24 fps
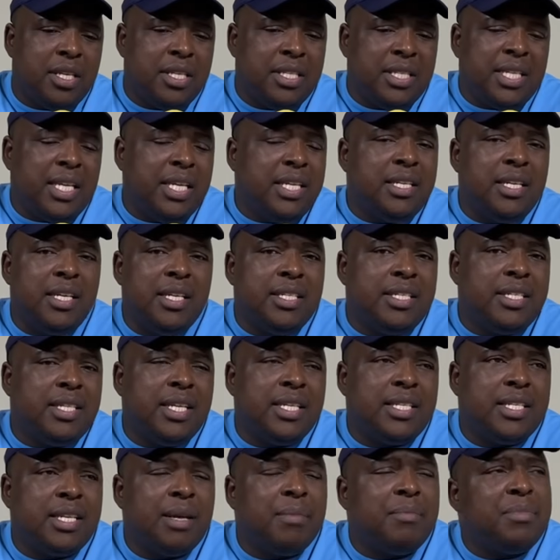Is
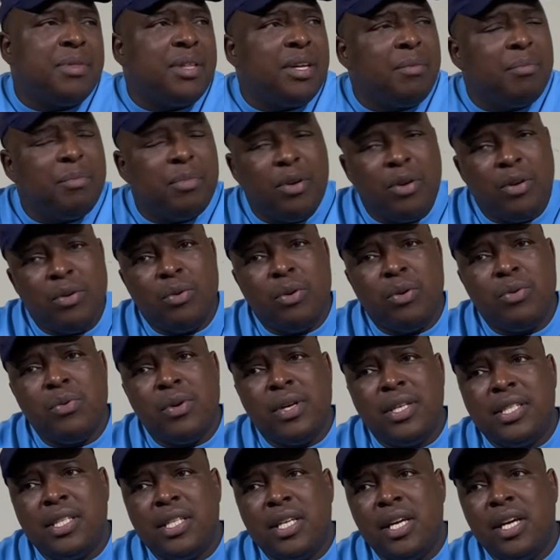there something beyond what we
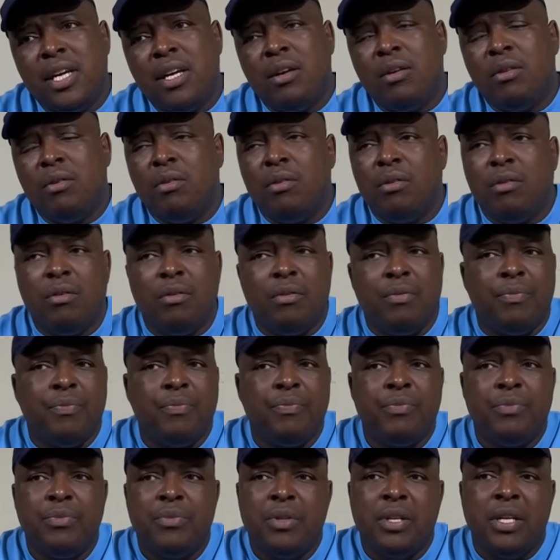are seeing, or
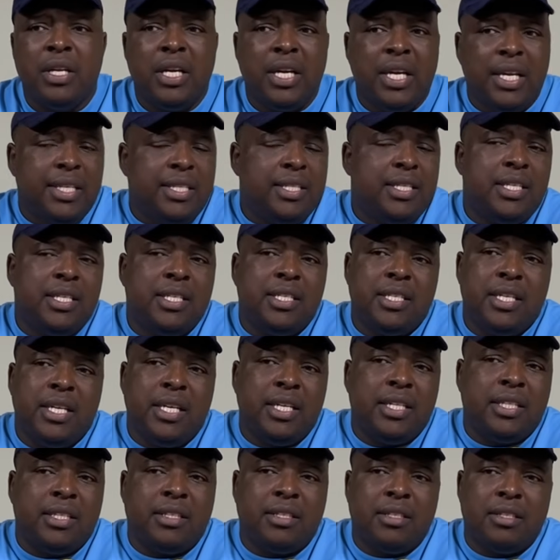is this
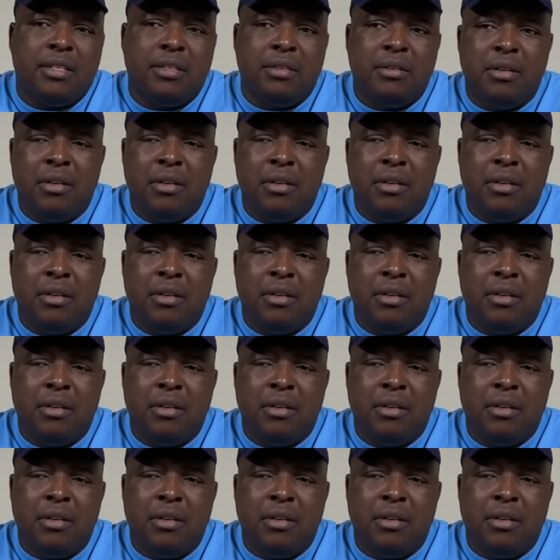it?